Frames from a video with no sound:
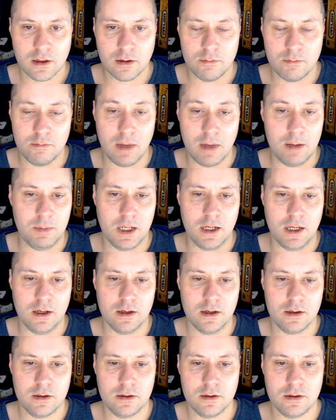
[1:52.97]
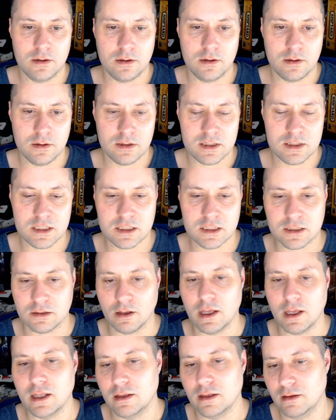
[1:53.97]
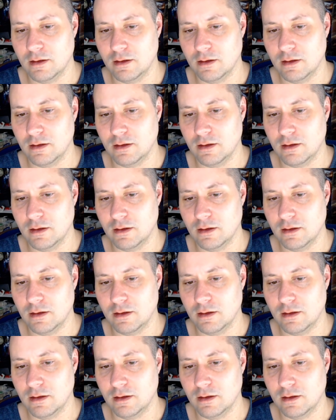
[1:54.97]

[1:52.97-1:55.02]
maybe slightly